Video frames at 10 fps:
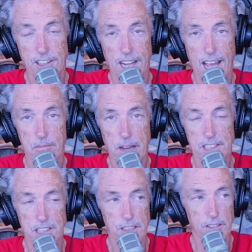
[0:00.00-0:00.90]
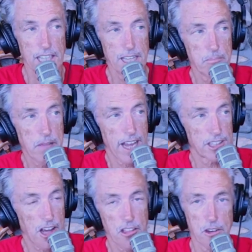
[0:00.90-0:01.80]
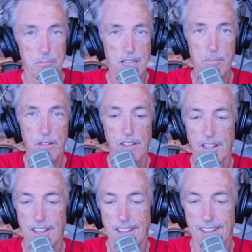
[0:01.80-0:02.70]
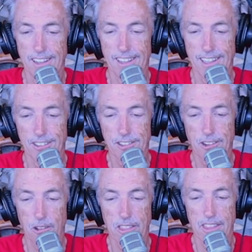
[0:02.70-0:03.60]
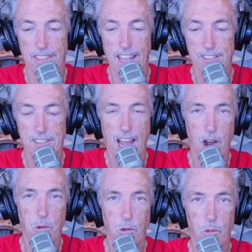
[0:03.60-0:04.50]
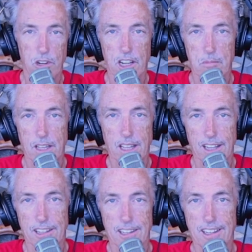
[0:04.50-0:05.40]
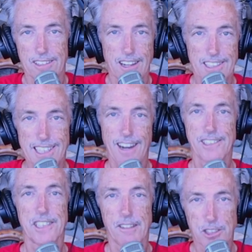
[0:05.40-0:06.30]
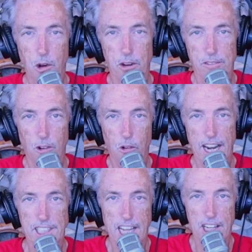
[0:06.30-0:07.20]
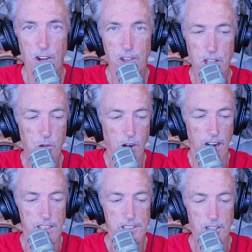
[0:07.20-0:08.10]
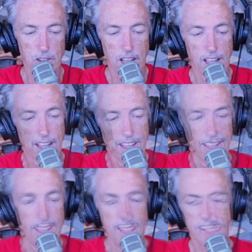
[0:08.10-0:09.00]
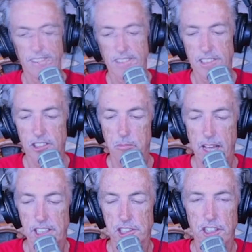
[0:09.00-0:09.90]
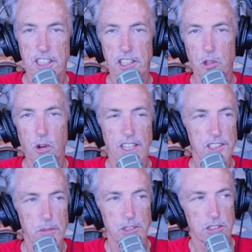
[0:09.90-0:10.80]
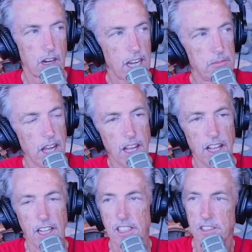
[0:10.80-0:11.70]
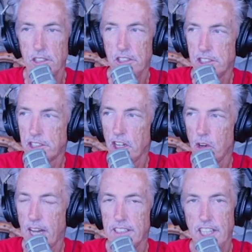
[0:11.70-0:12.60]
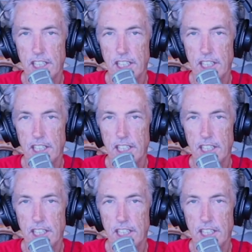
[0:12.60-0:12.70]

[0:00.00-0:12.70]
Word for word: here to have positively impact other people. And so that's how we're going to be conducting ourselves going forward, as I know you are. So, so make sure you subscribe to the show. I did